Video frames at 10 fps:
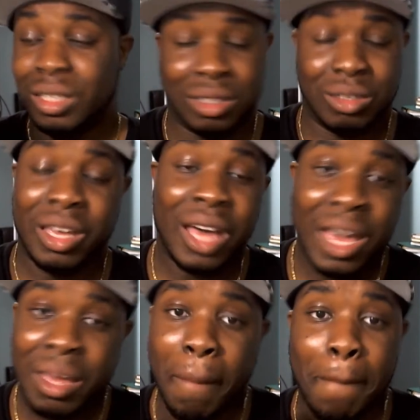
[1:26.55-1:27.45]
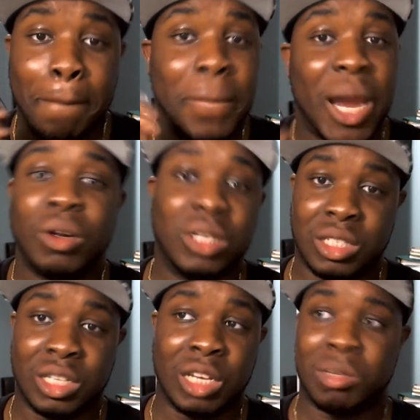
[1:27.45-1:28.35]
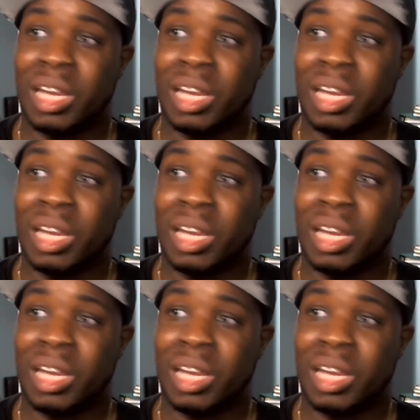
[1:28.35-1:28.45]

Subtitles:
the guy barely sleeps,